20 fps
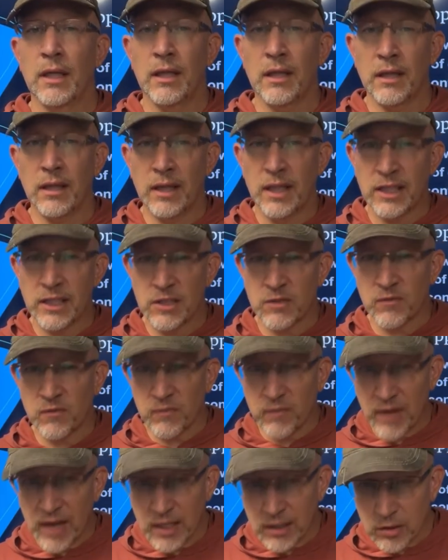Let's
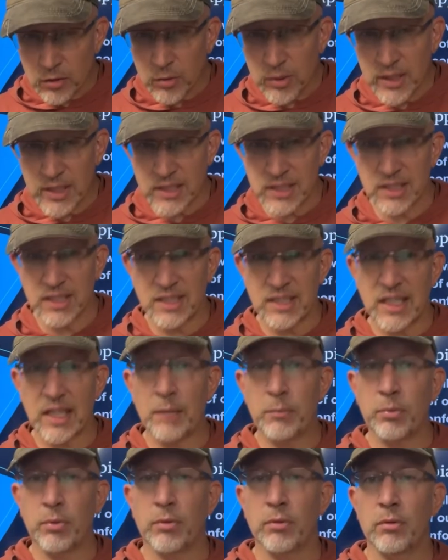follow his
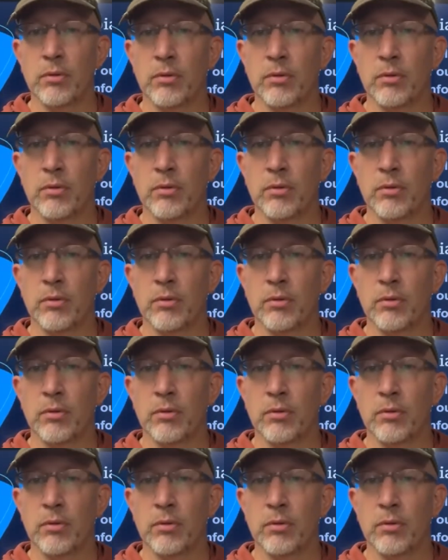example.